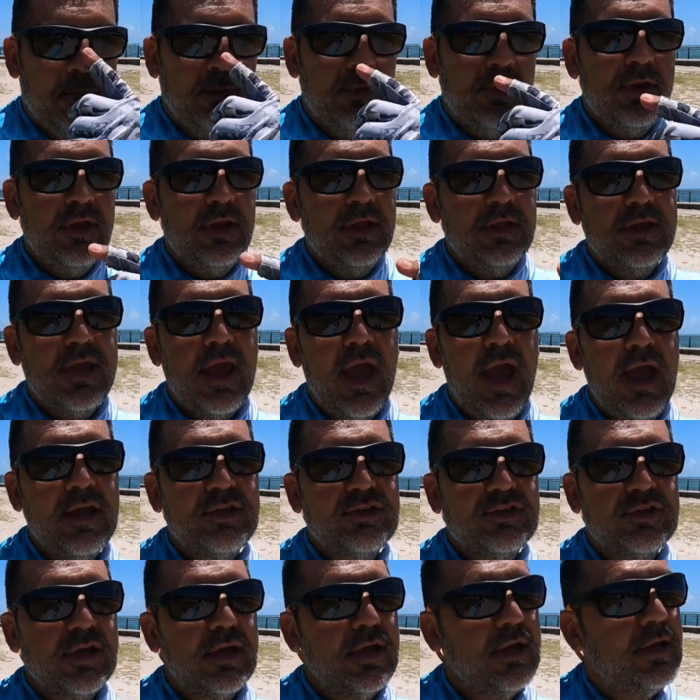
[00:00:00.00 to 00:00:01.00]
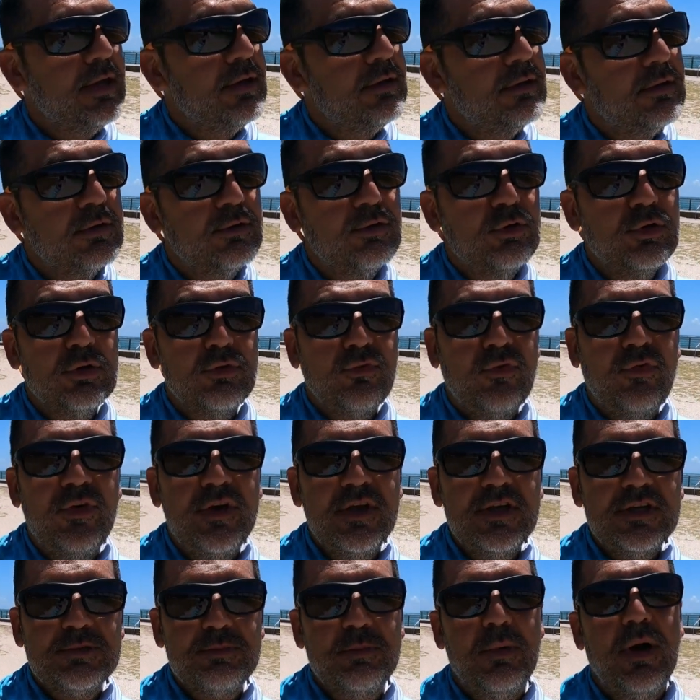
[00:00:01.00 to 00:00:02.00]
We didn't catch good
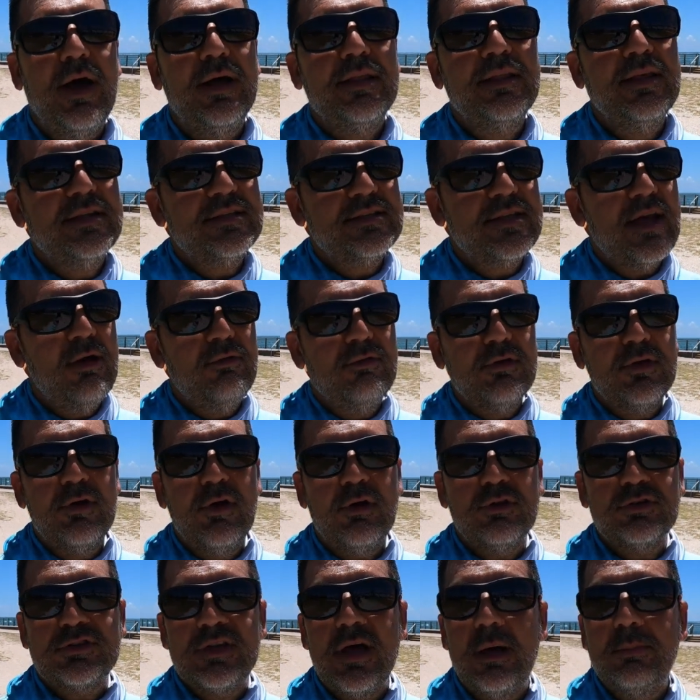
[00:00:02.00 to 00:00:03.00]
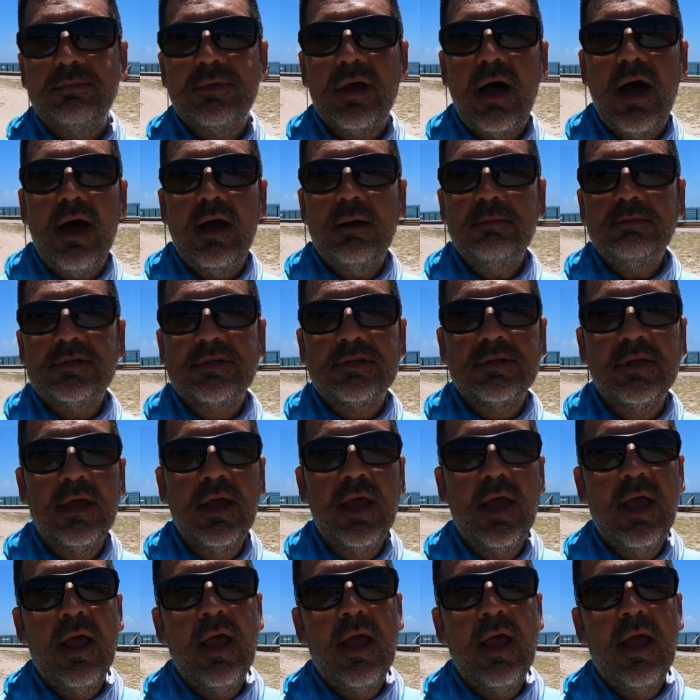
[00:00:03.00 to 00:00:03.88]
fish, but that's how it goes sometimes.